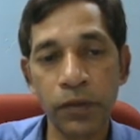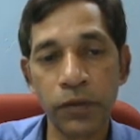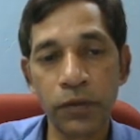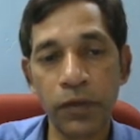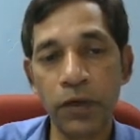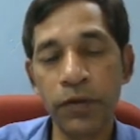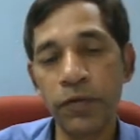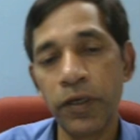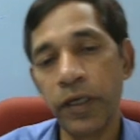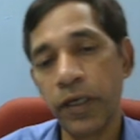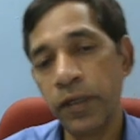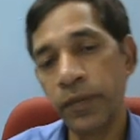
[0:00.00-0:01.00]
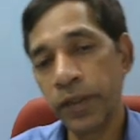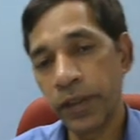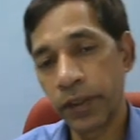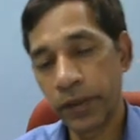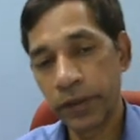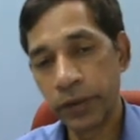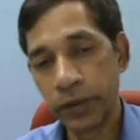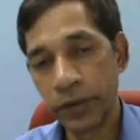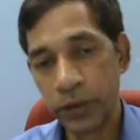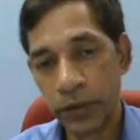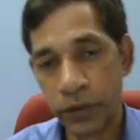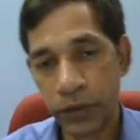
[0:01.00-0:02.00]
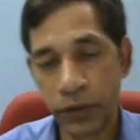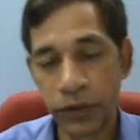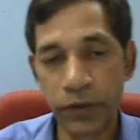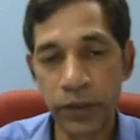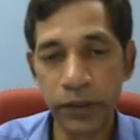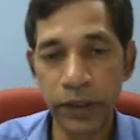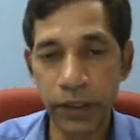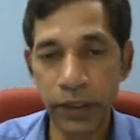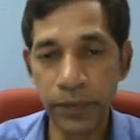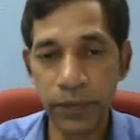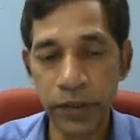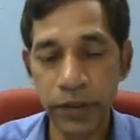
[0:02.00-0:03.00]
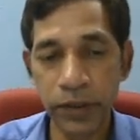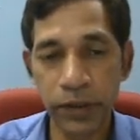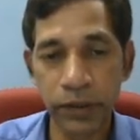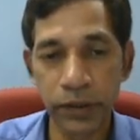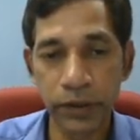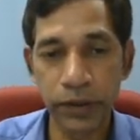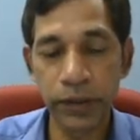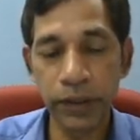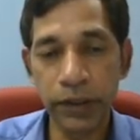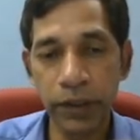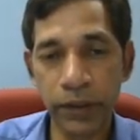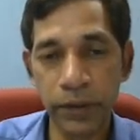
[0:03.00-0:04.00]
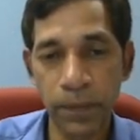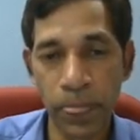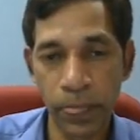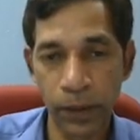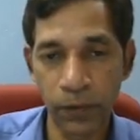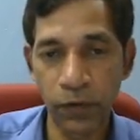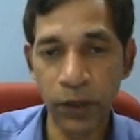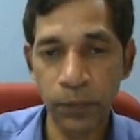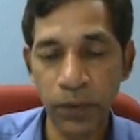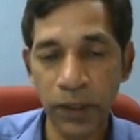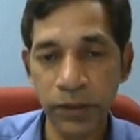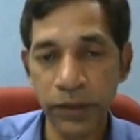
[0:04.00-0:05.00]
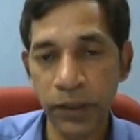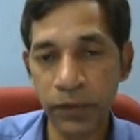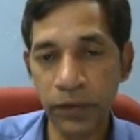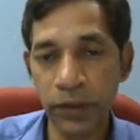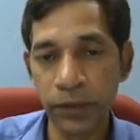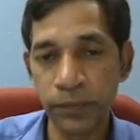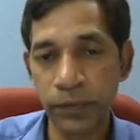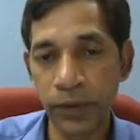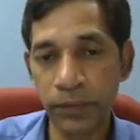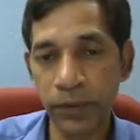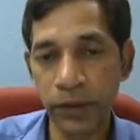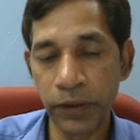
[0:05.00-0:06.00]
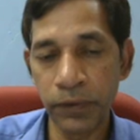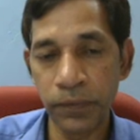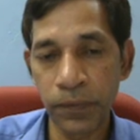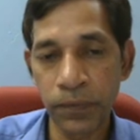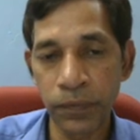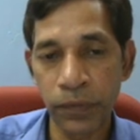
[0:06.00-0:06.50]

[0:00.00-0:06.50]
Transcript: So how you can eliminate? So for the elimination, see that what paths are going from the Q.